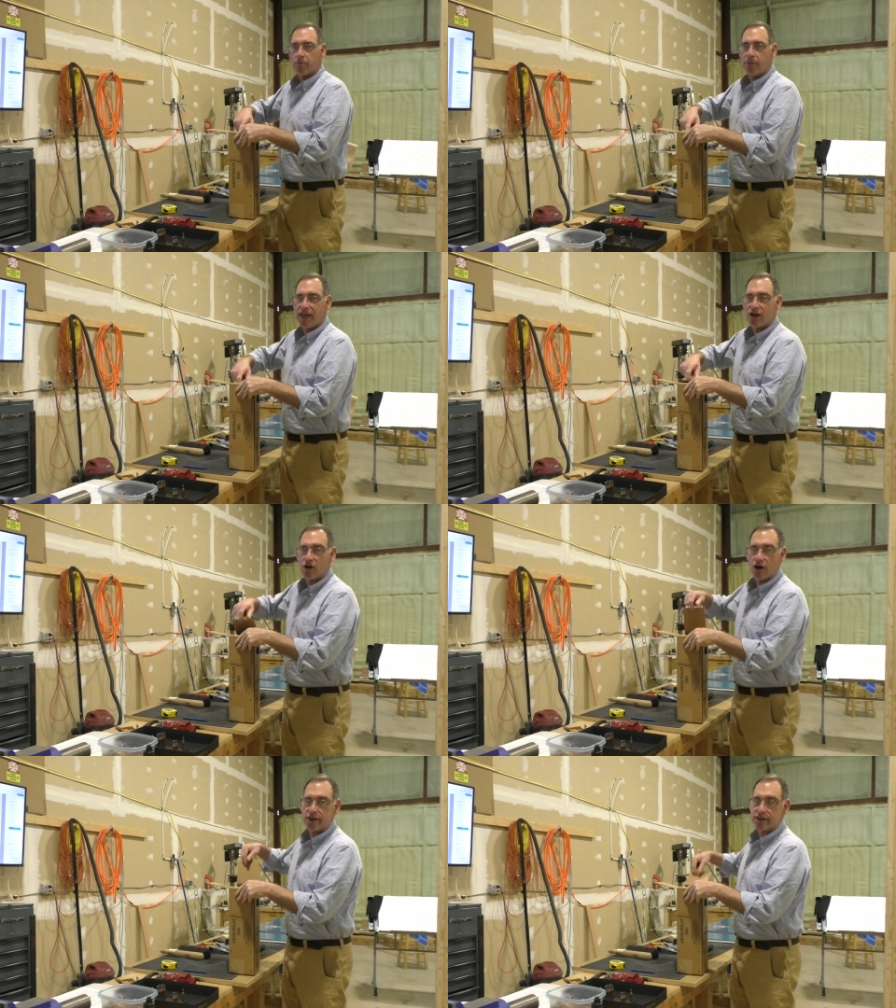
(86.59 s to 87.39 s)

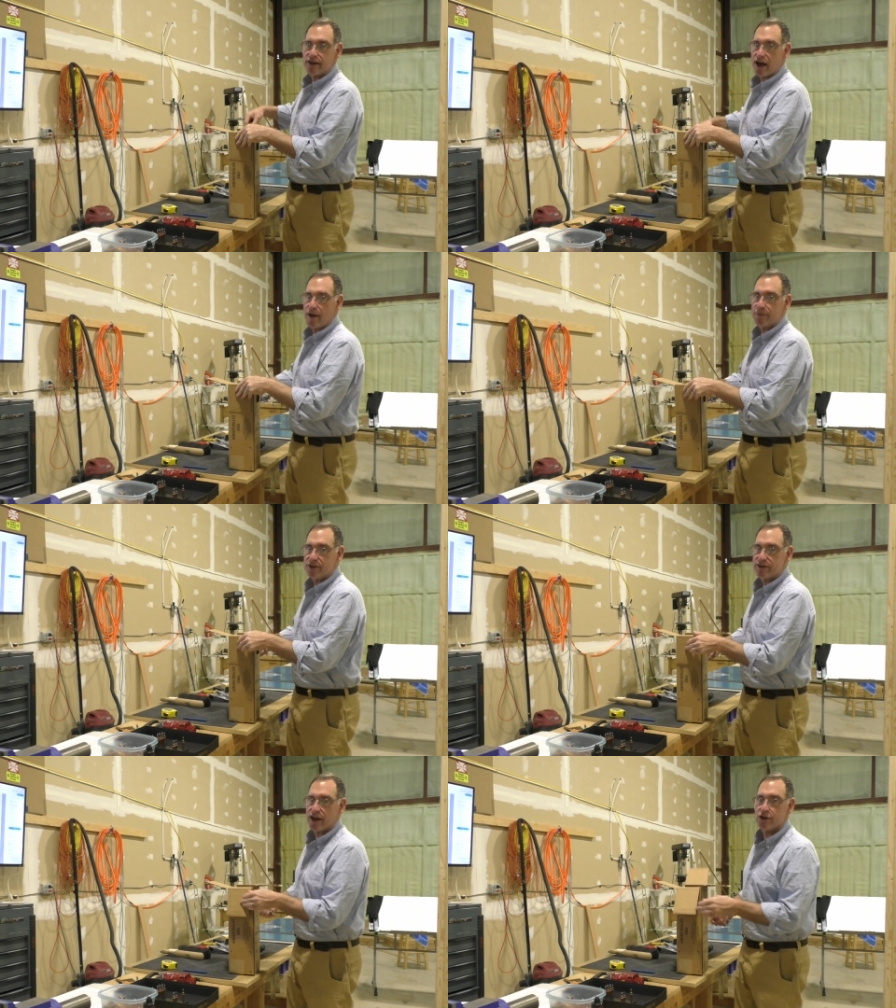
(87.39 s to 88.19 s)
meter on the top
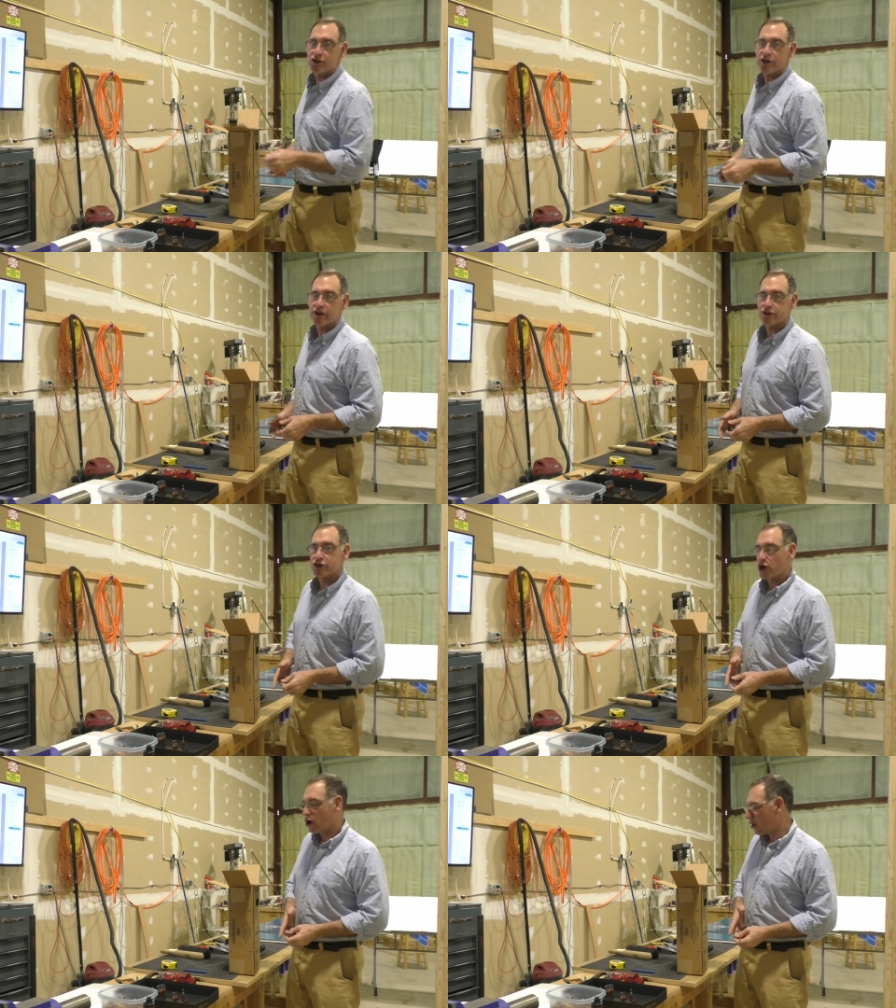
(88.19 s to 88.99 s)
that tells you that it's
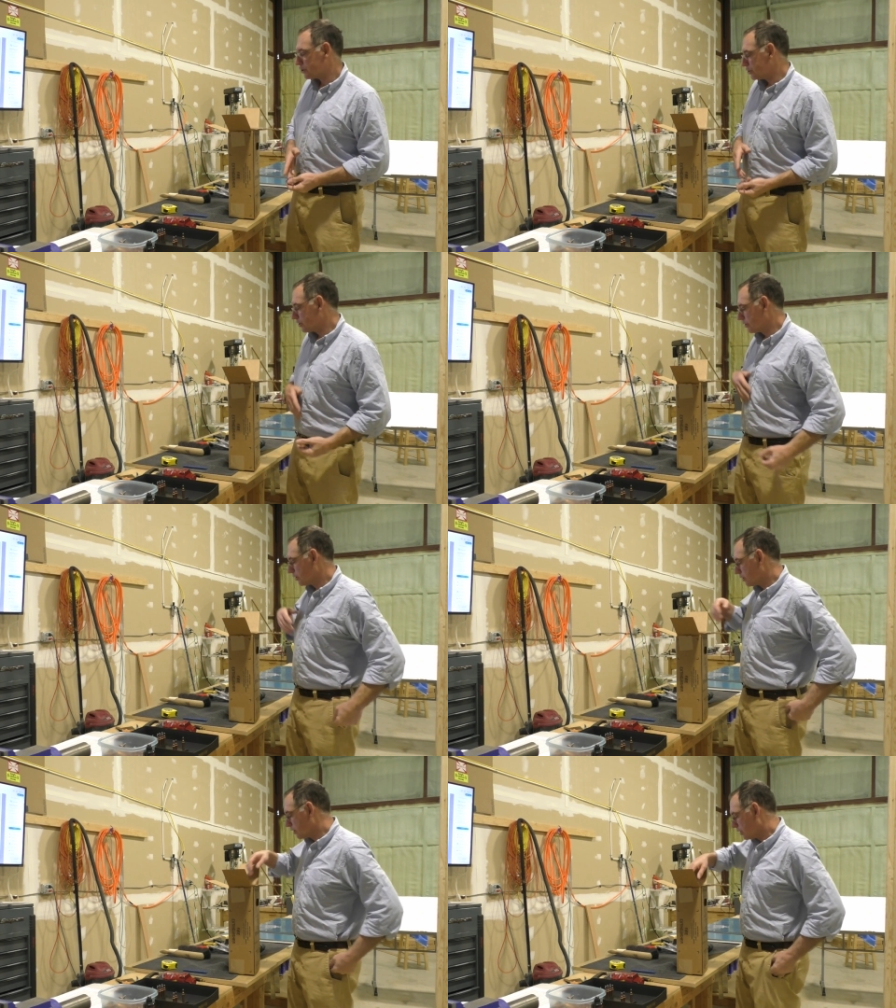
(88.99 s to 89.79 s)
charged.
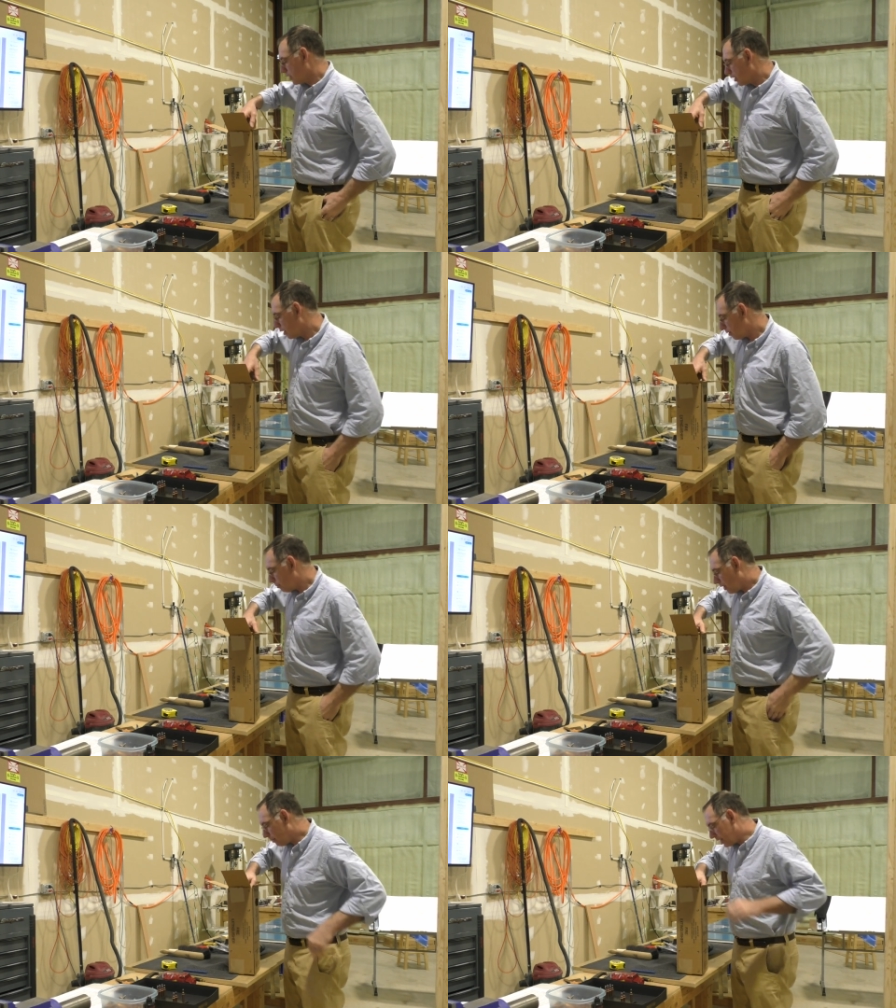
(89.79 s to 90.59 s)

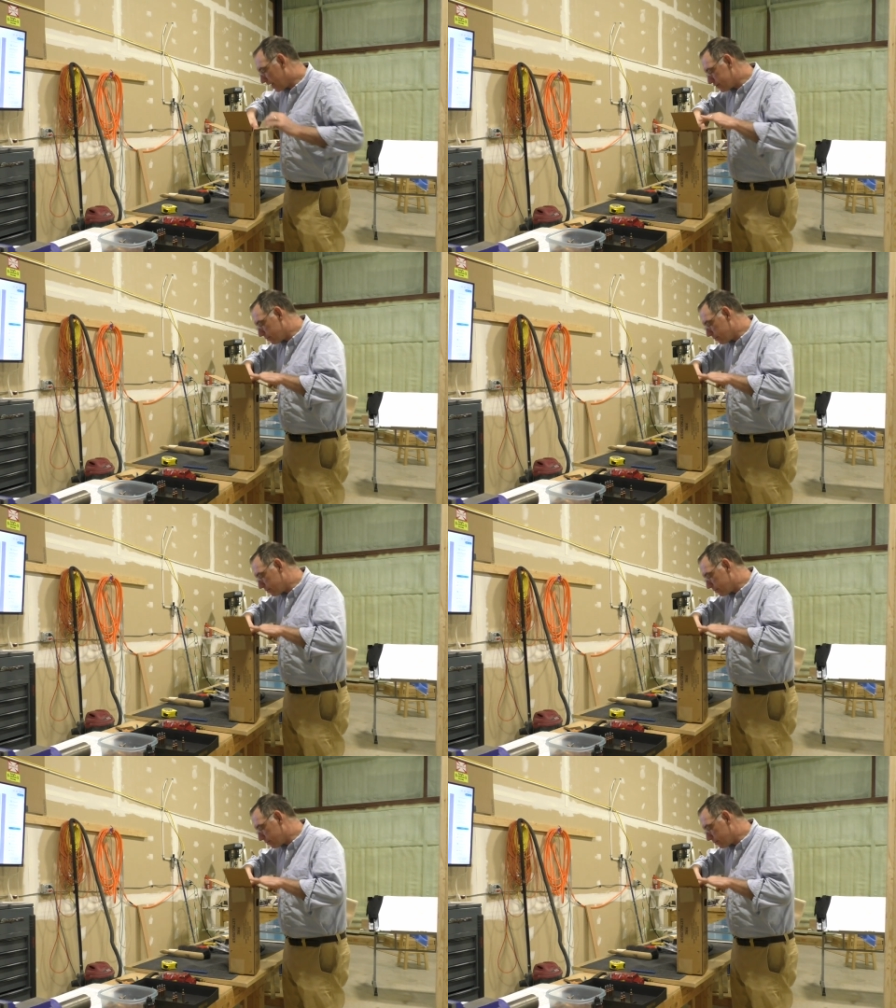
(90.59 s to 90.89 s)
Probably has